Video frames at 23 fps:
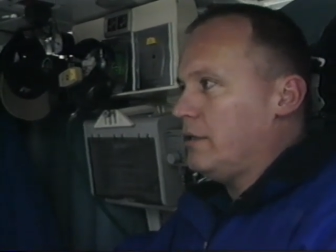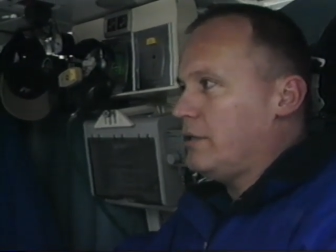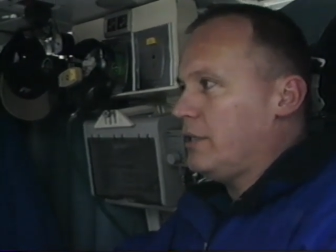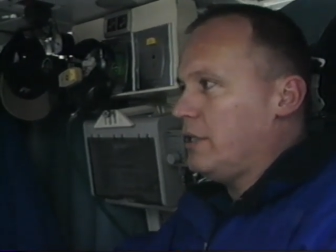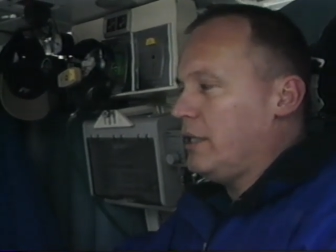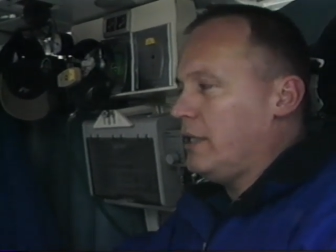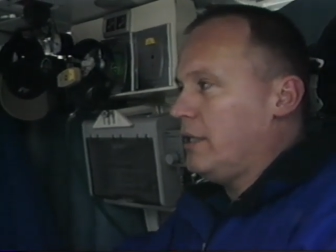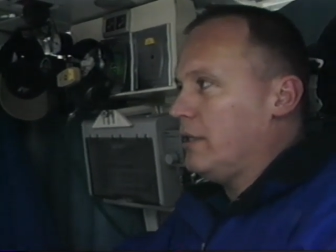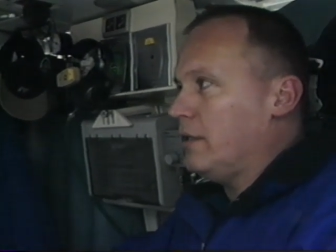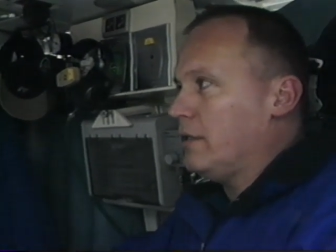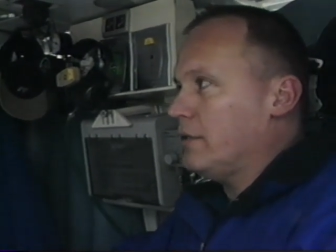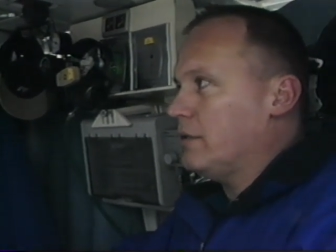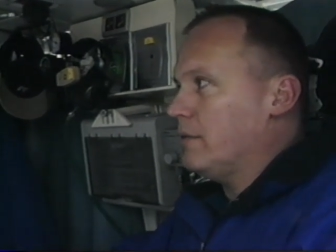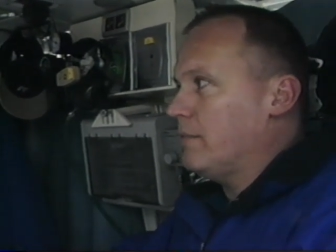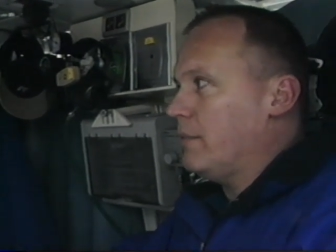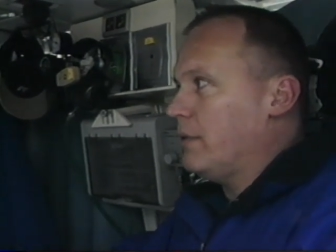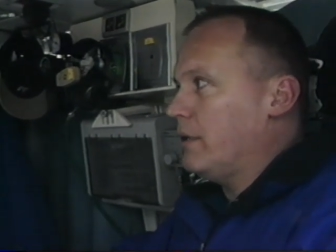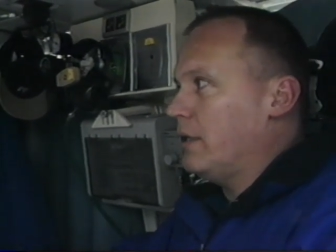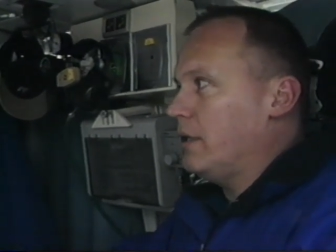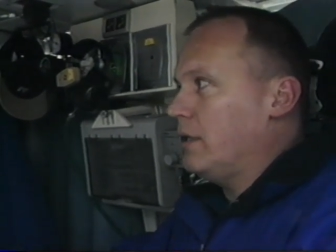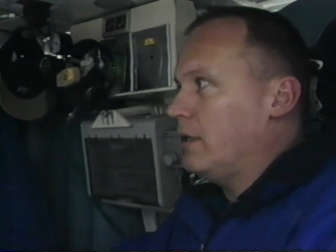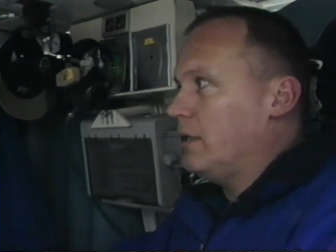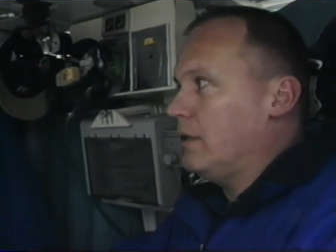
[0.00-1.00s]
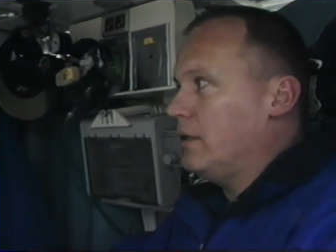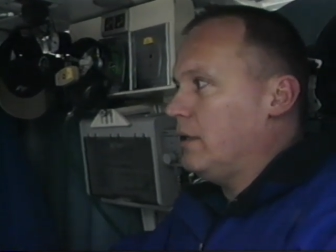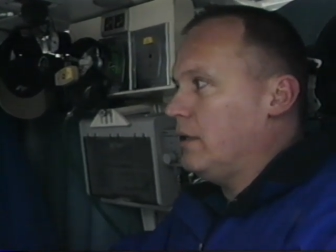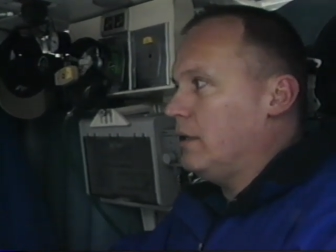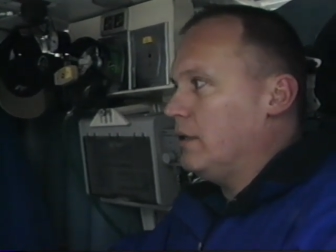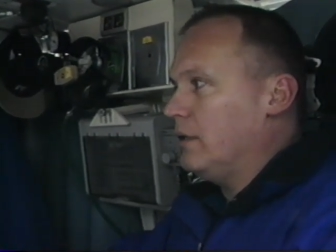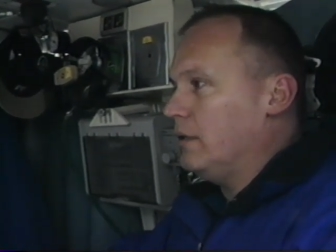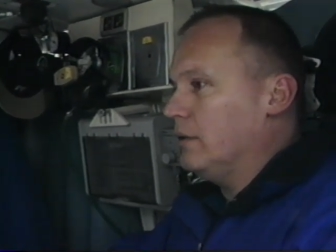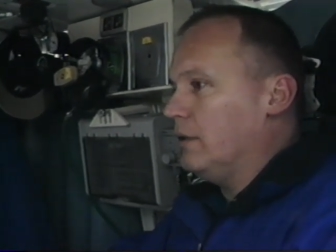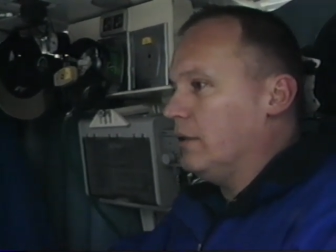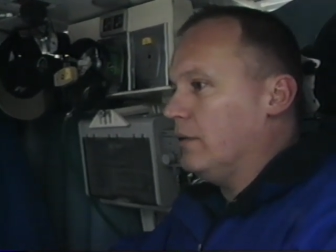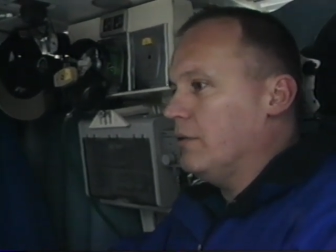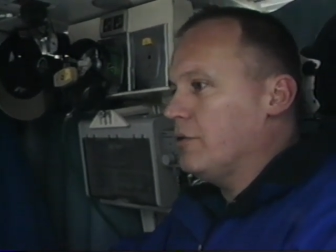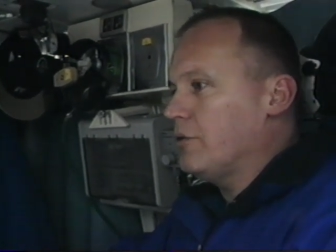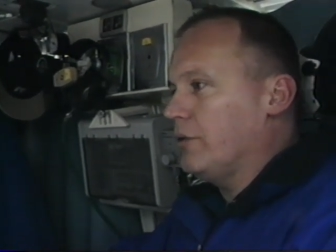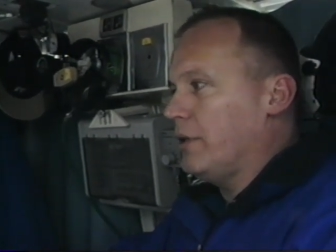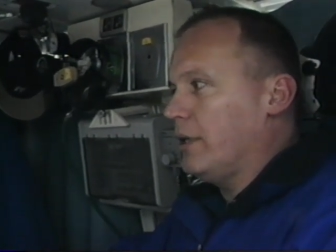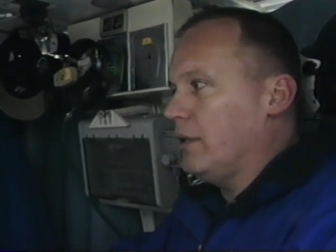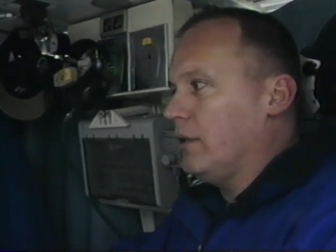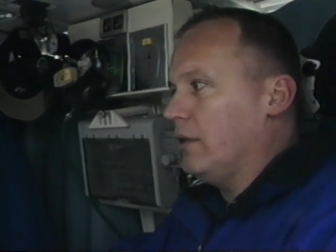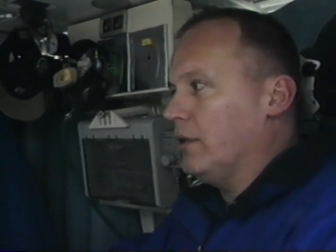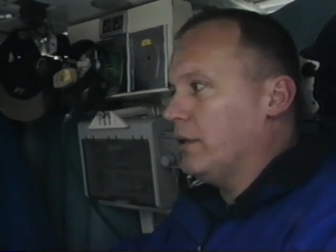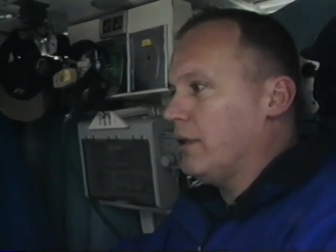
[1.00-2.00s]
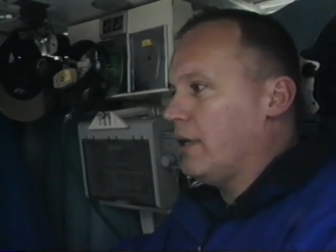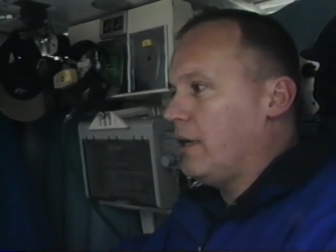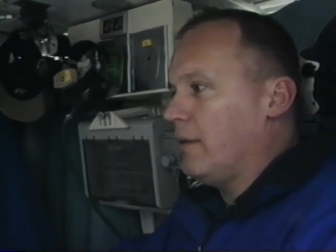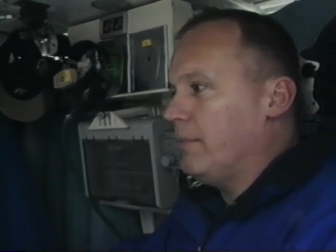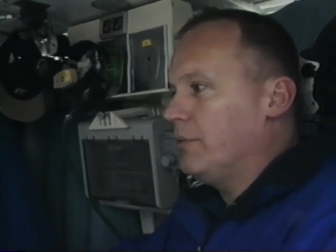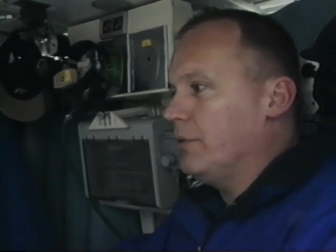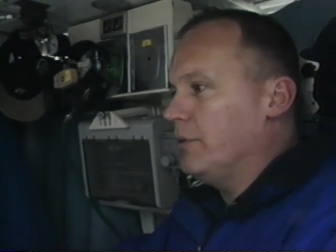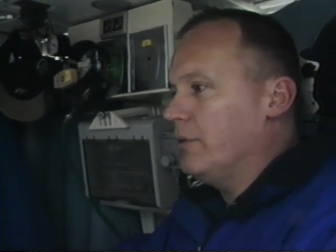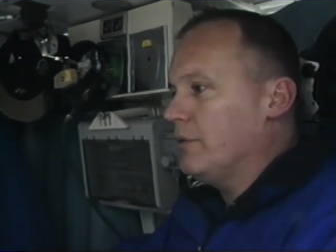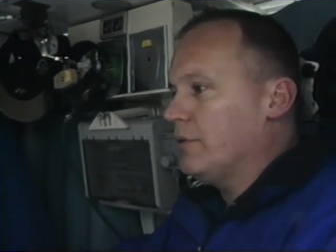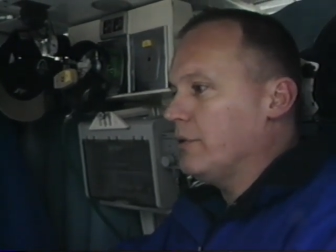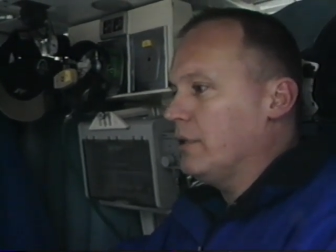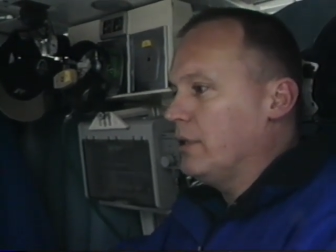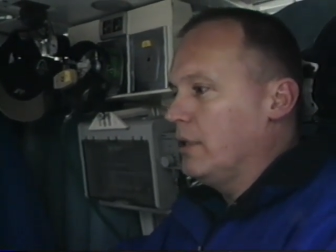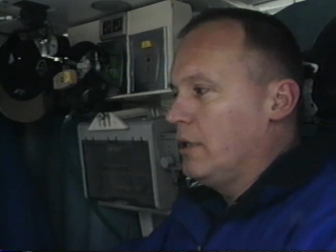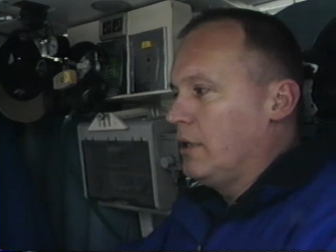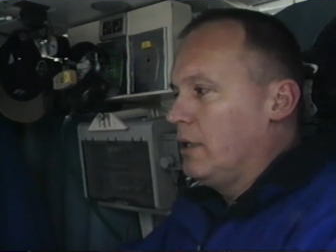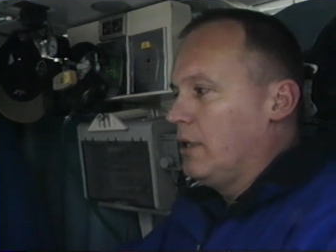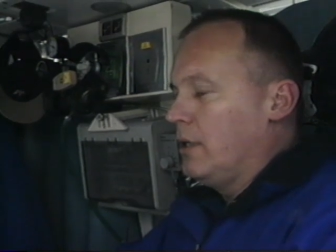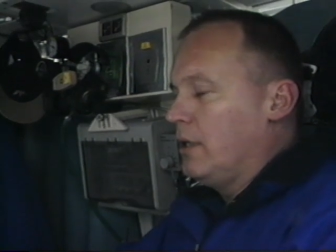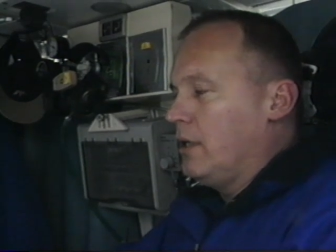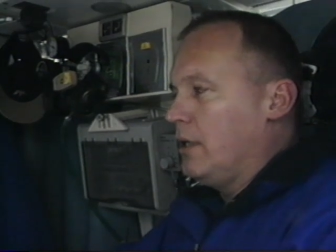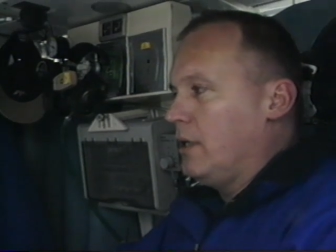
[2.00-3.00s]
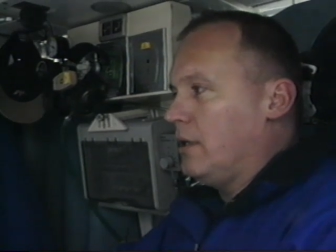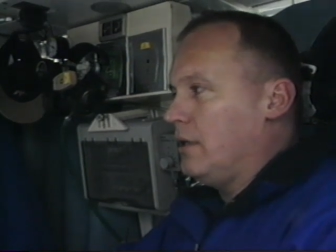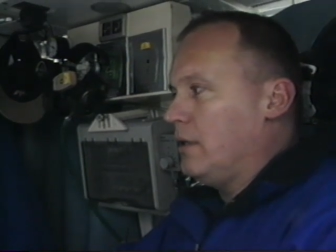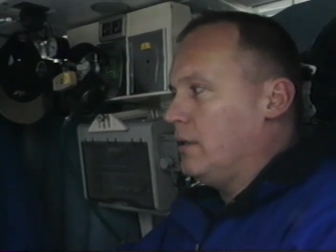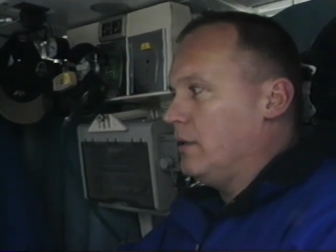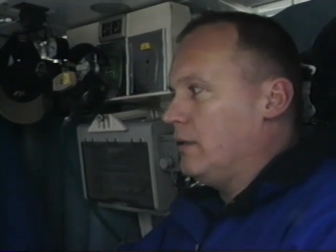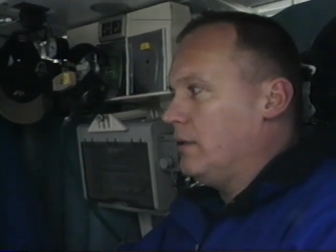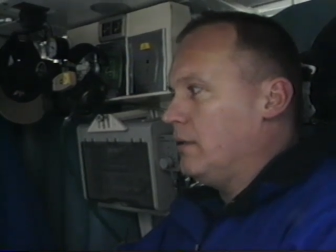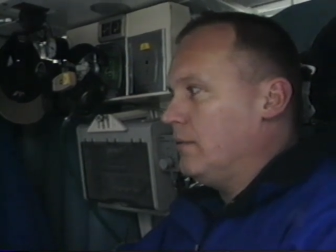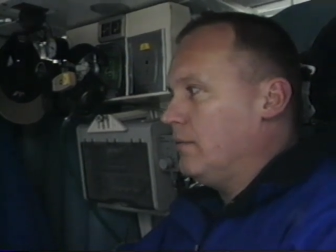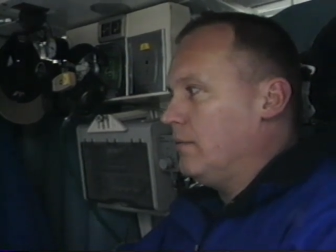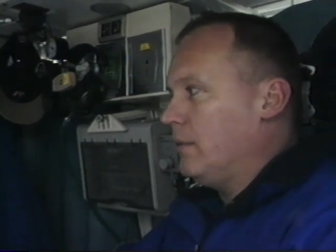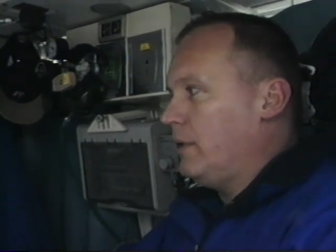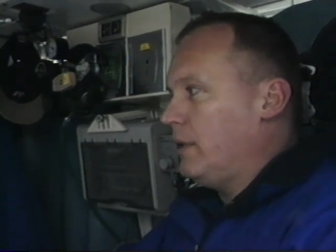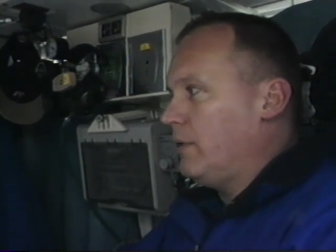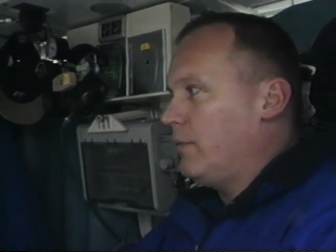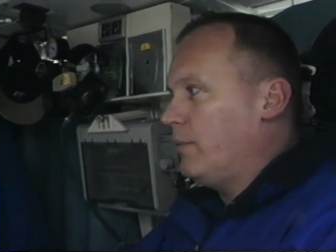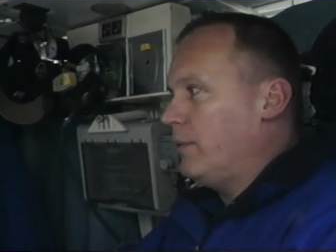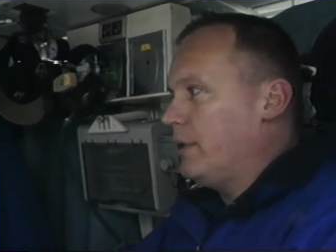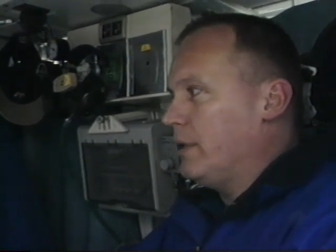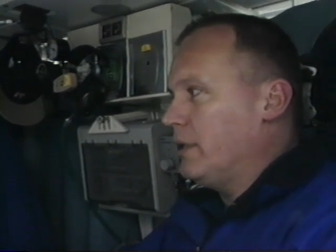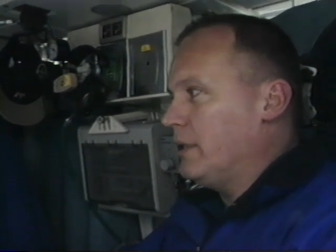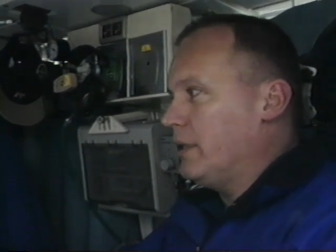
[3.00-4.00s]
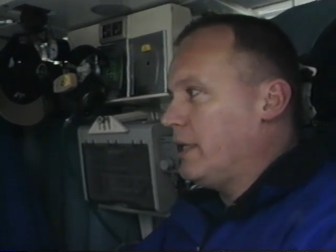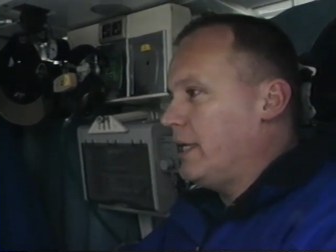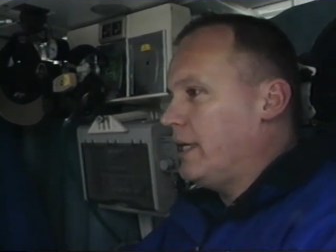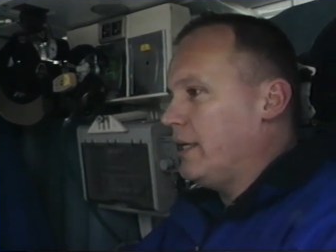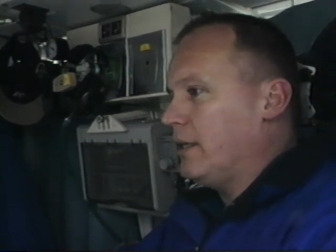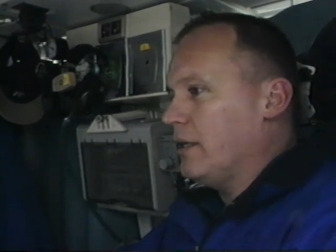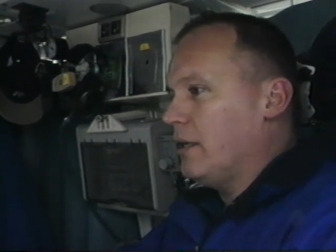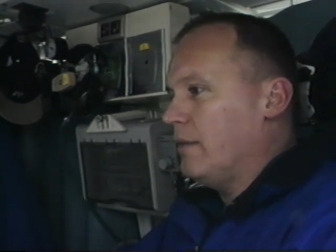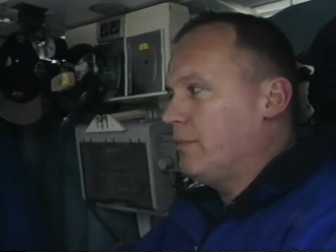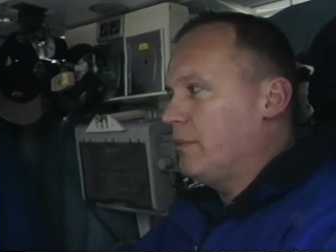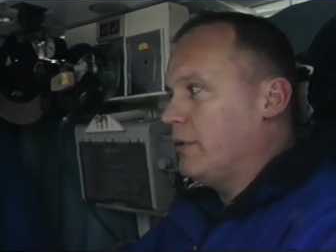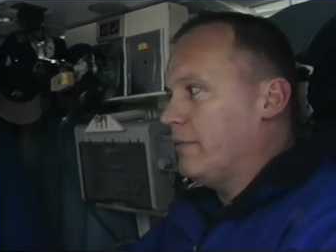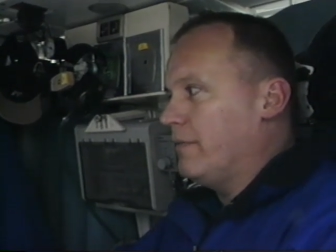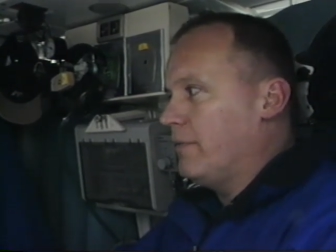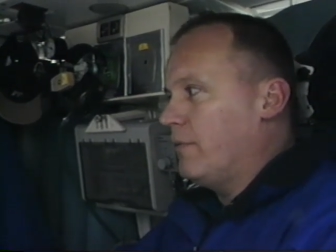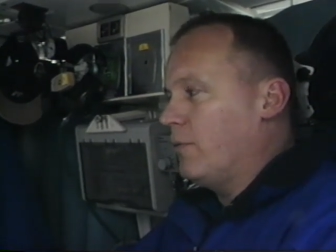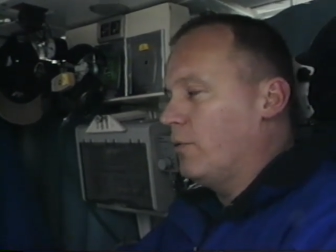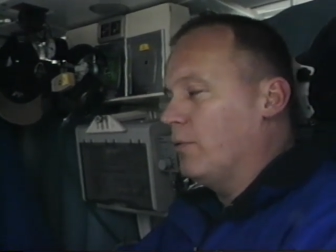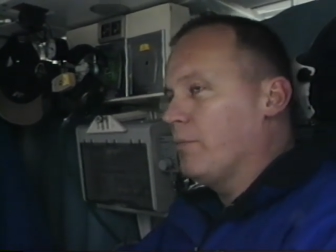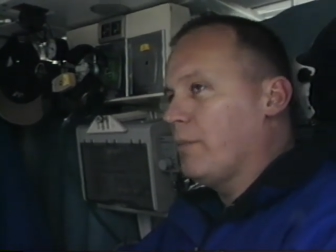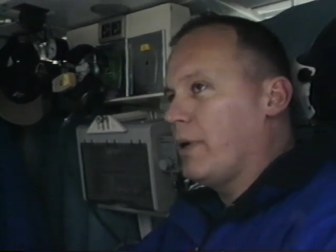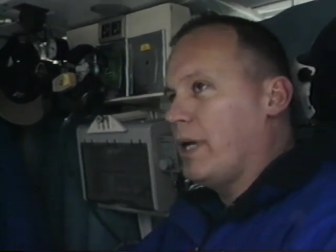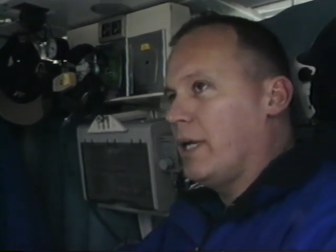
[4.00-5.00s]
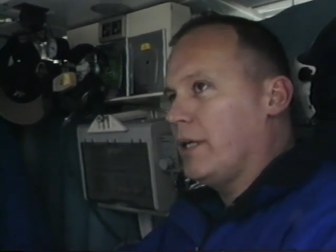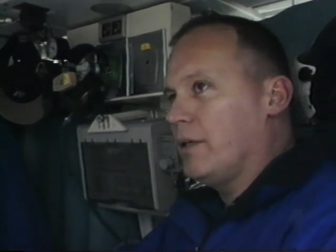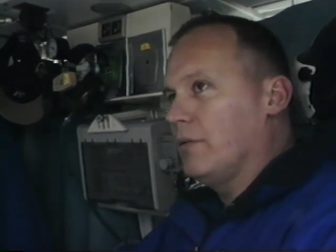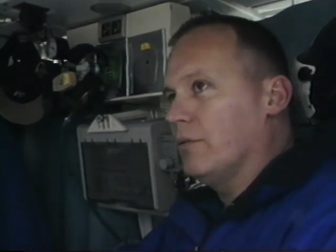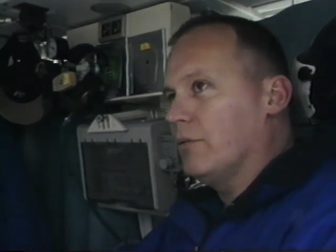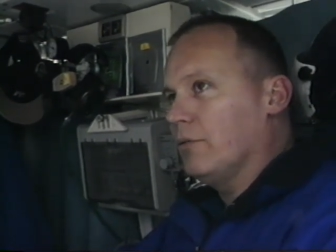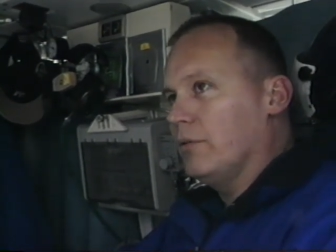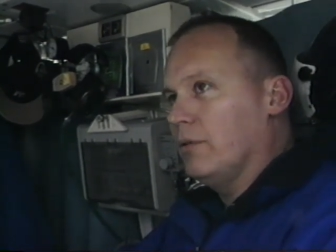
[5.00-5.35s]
seeing some of the uh, larger helicopters, uh, and we can take up to four medical